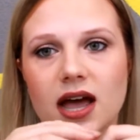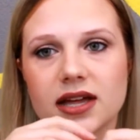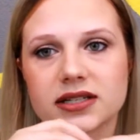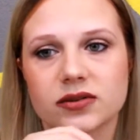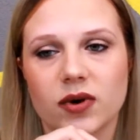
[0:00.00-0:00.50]

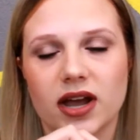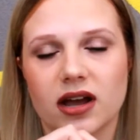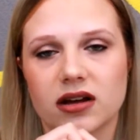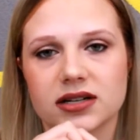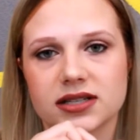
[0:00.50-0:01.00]
That's why
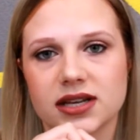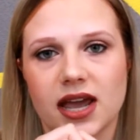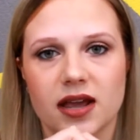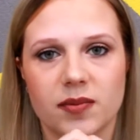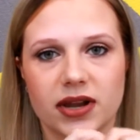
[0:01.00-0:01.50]
I honestly
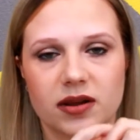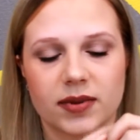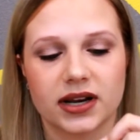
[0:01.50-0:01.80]
hate painting